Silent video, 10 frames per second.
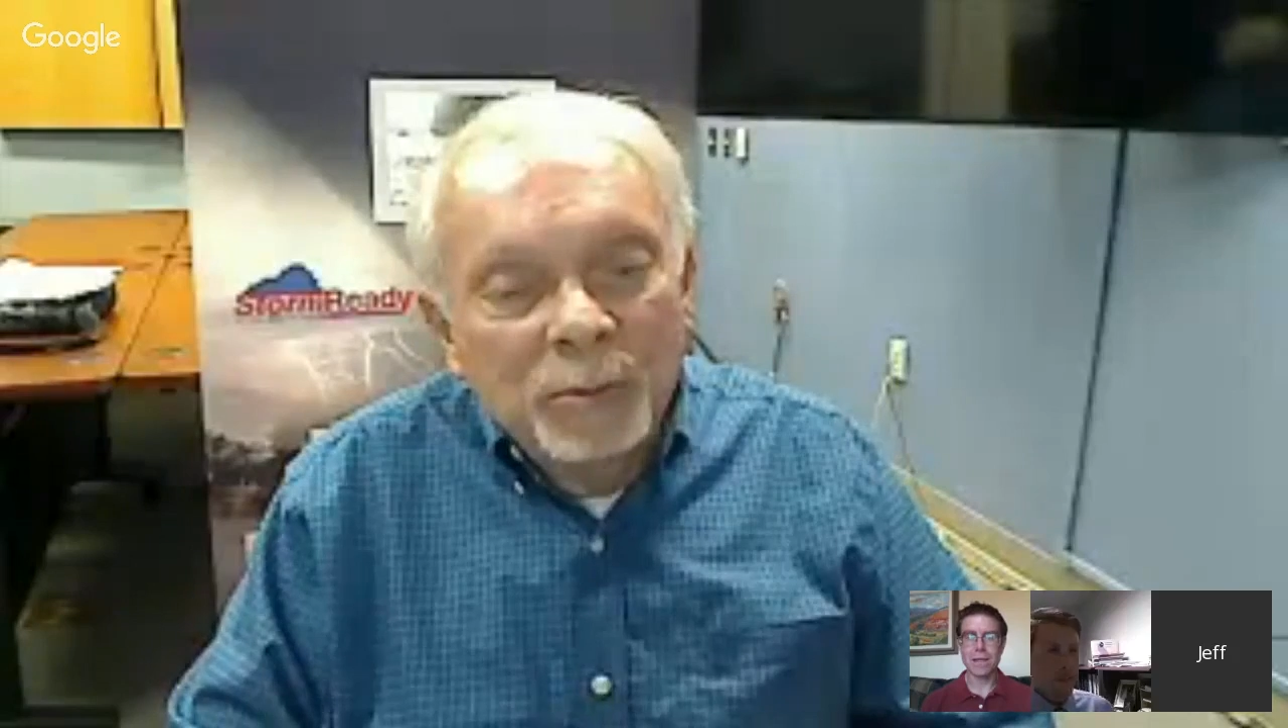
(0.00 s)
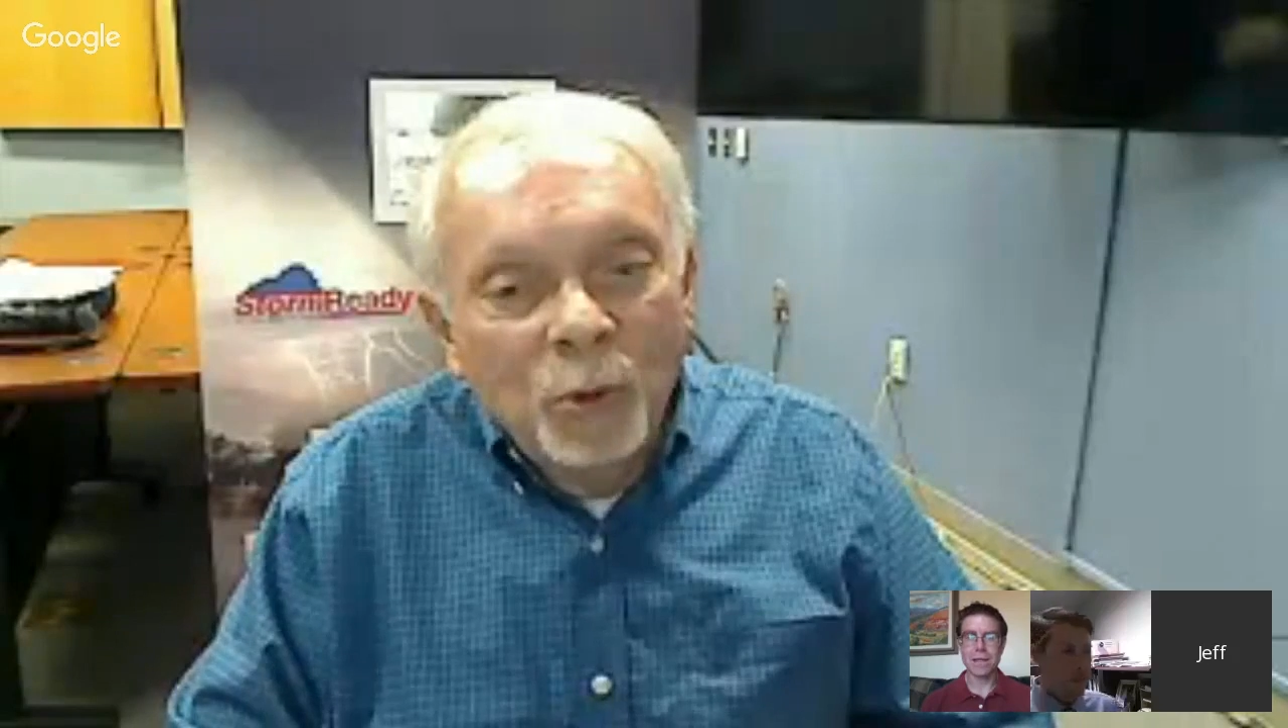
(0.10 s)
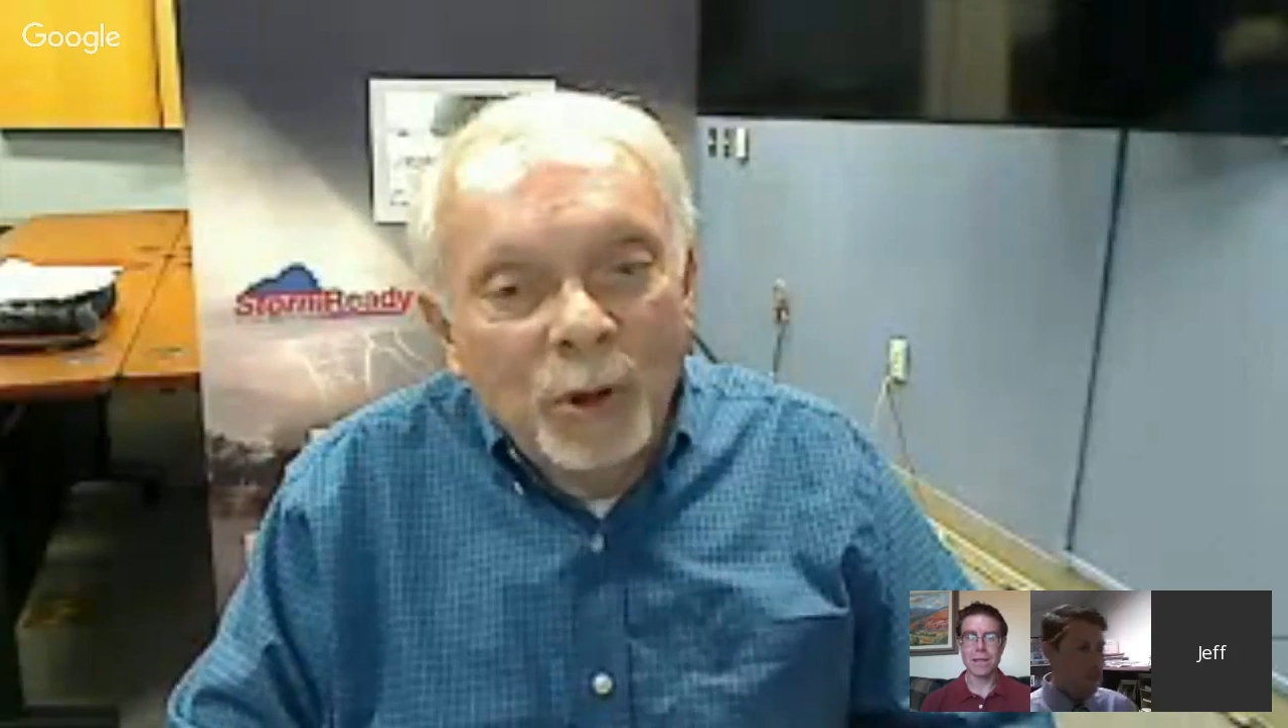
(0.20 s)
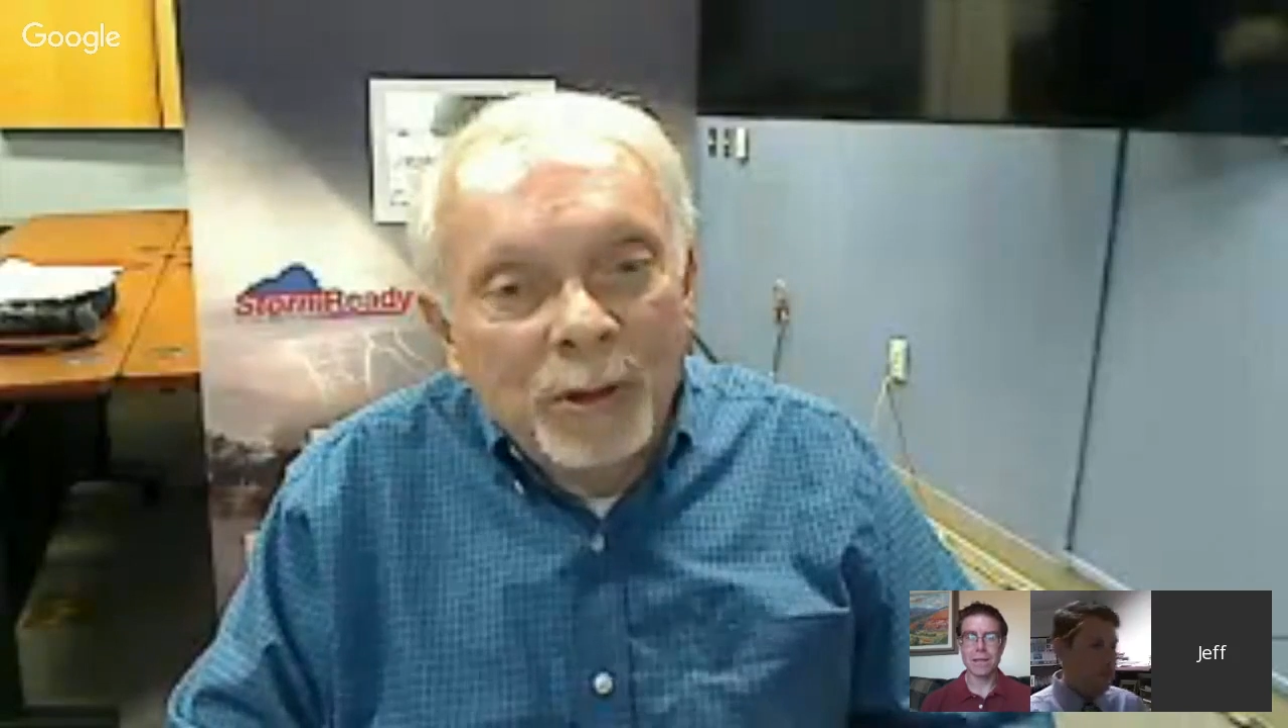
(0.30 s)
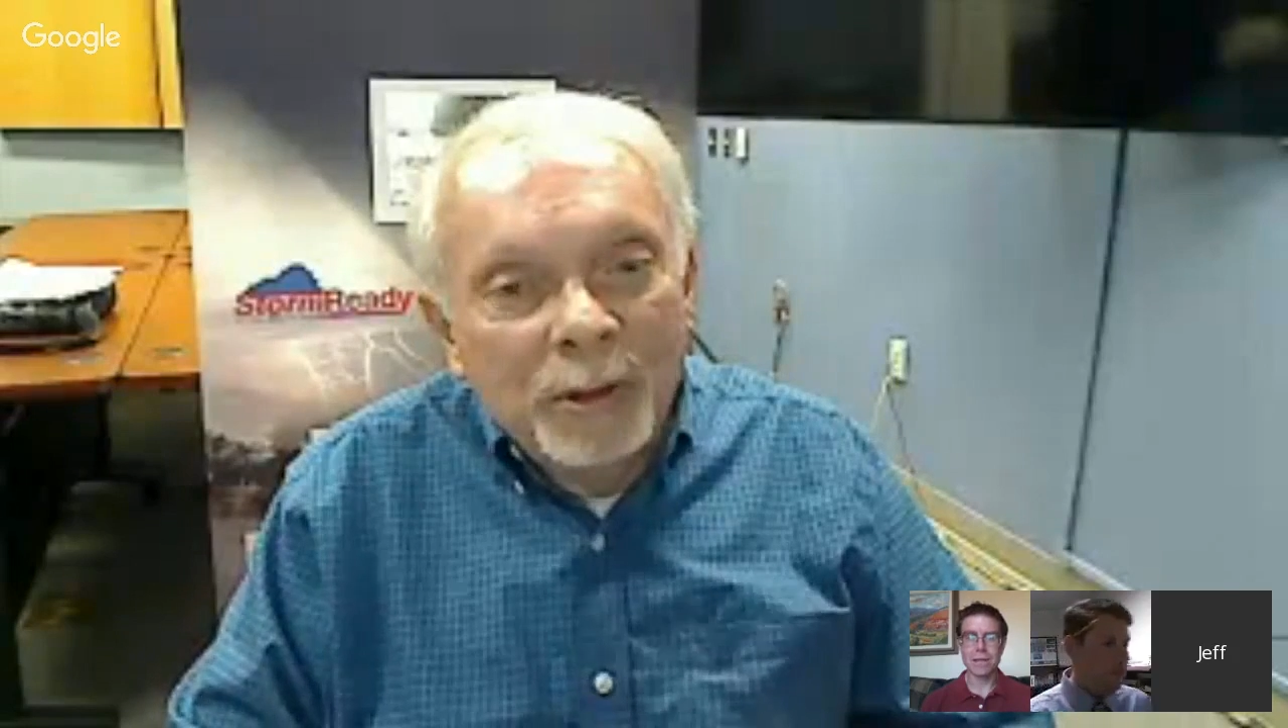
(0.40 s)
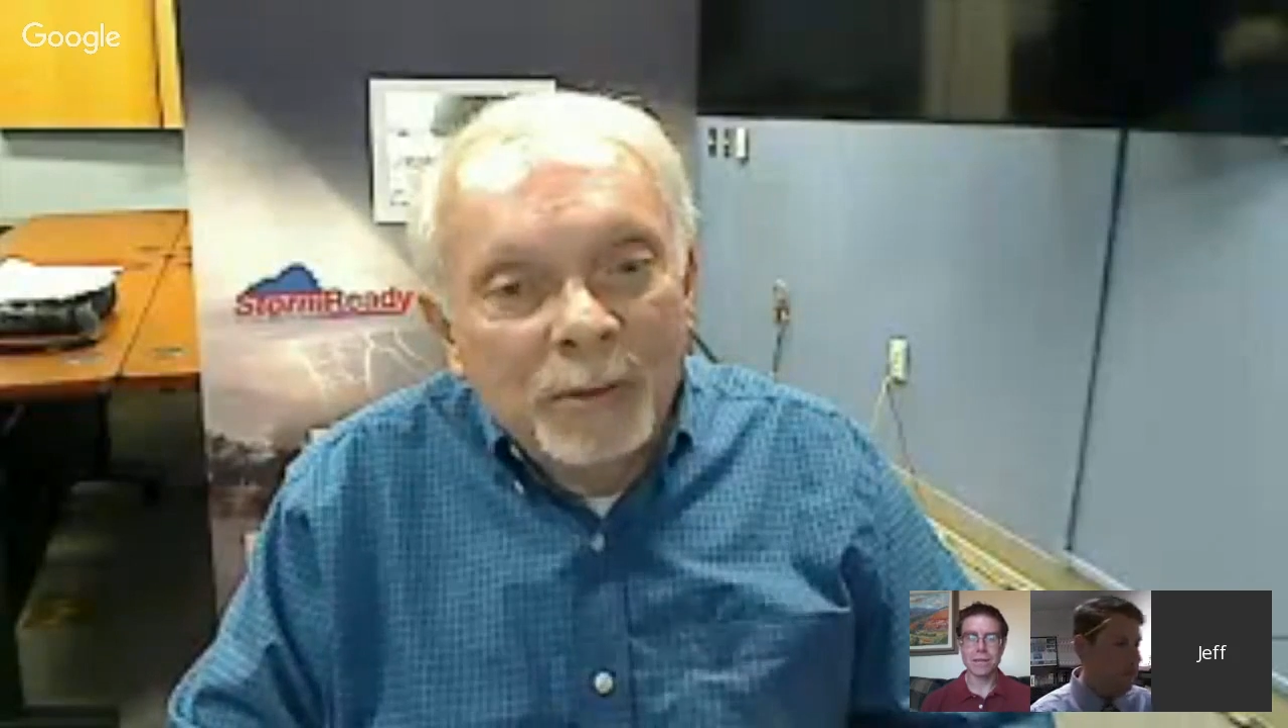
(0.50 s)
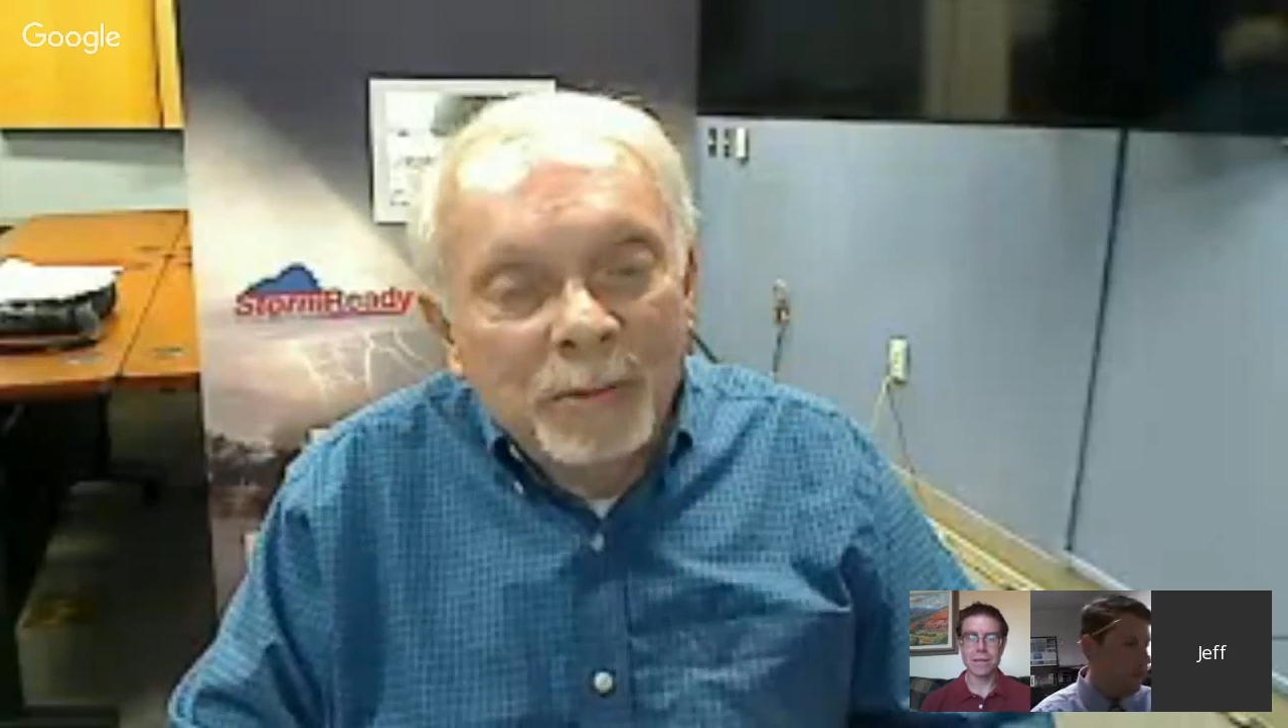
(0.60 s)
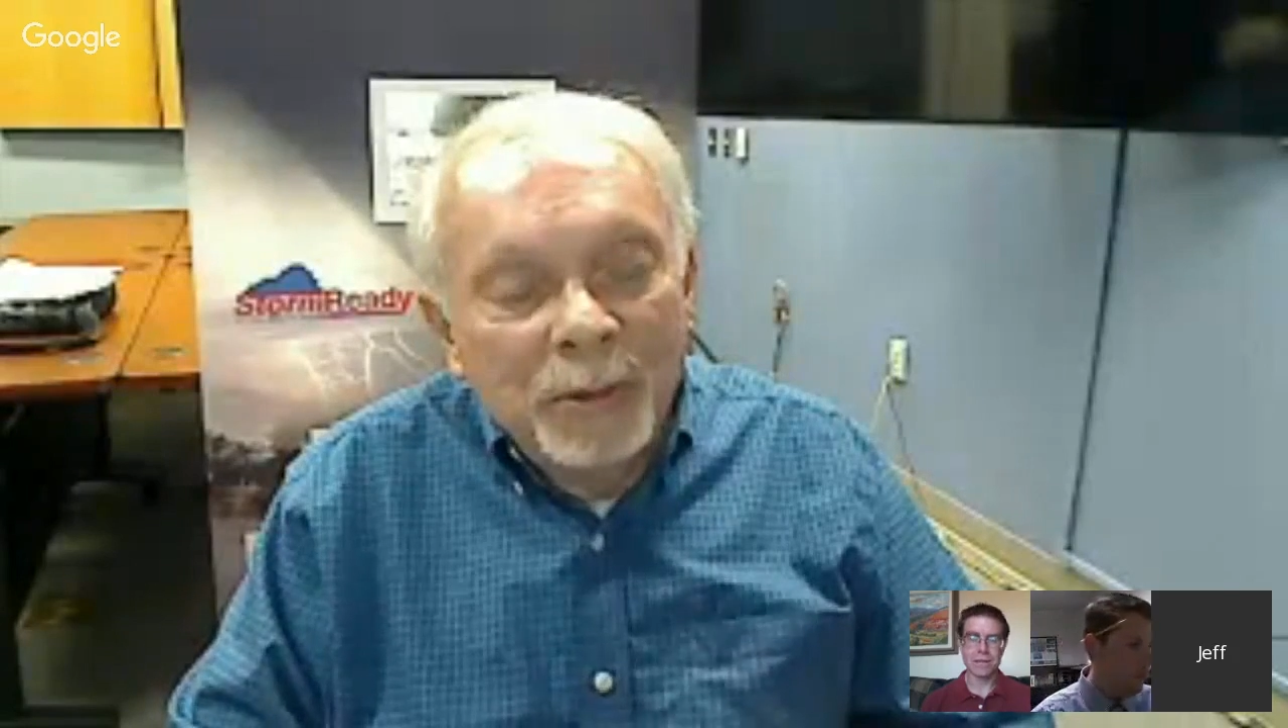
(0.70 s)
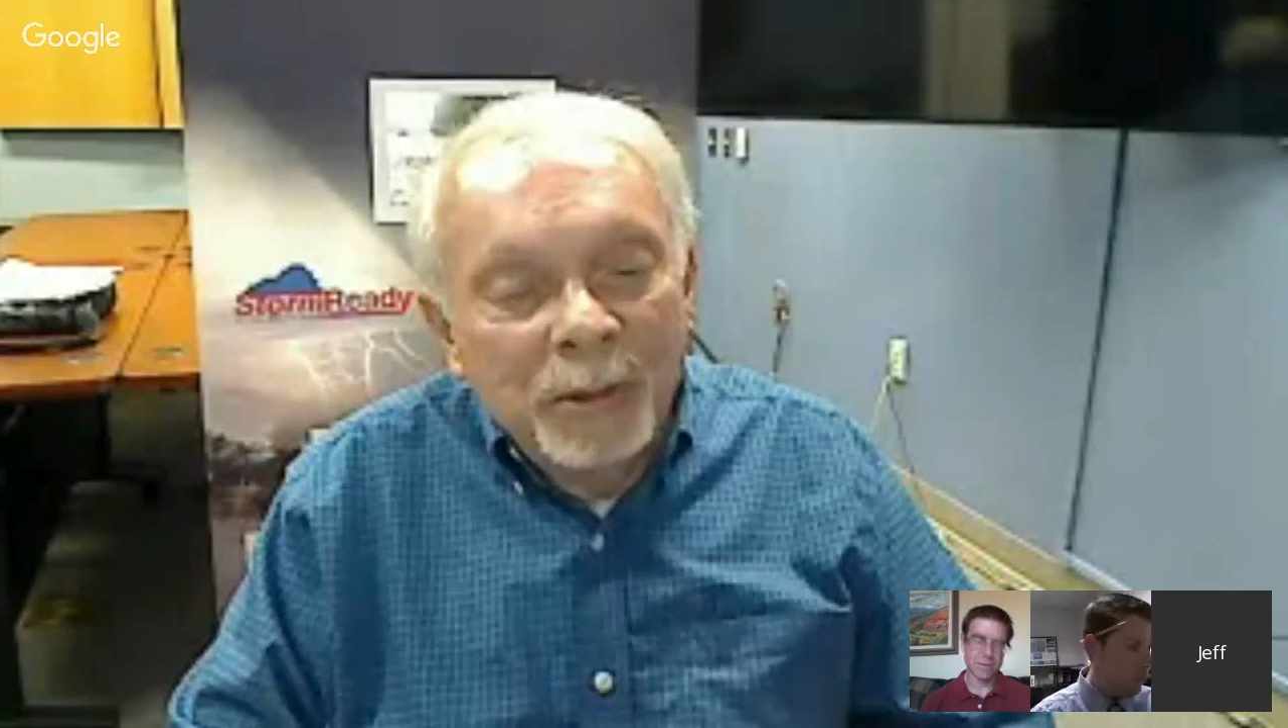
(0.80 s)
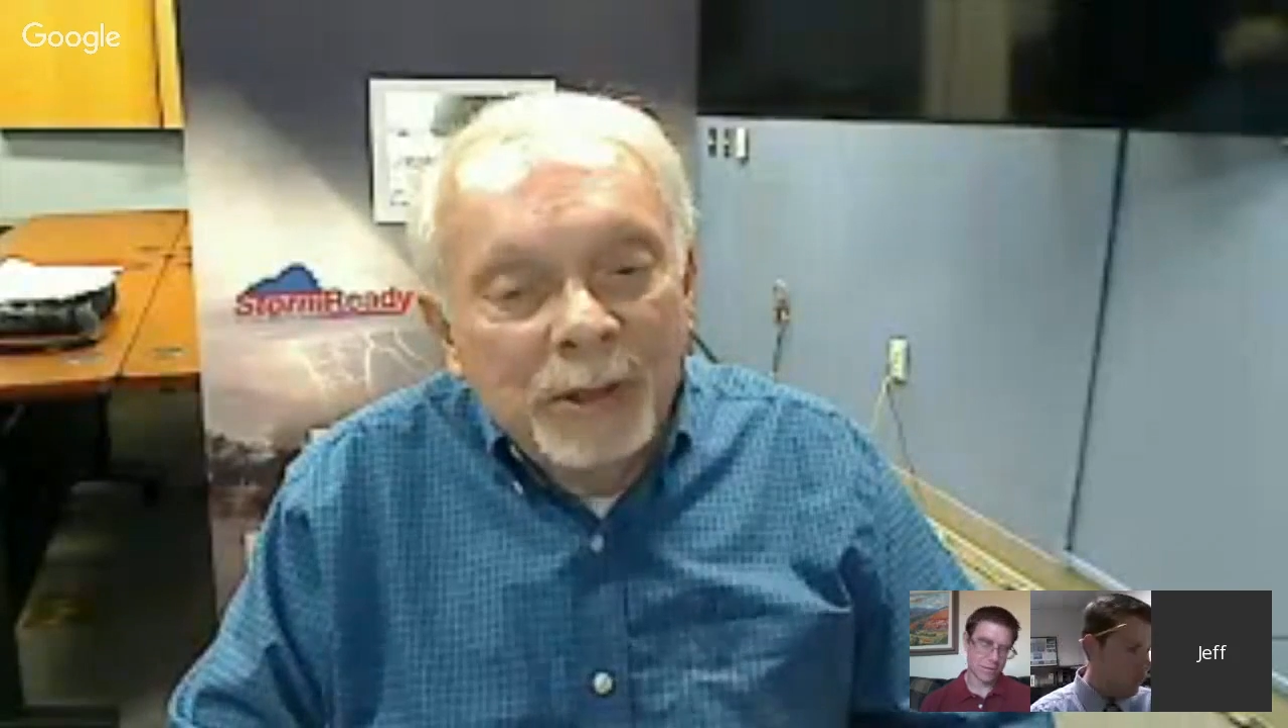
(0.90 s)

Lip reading: One of the things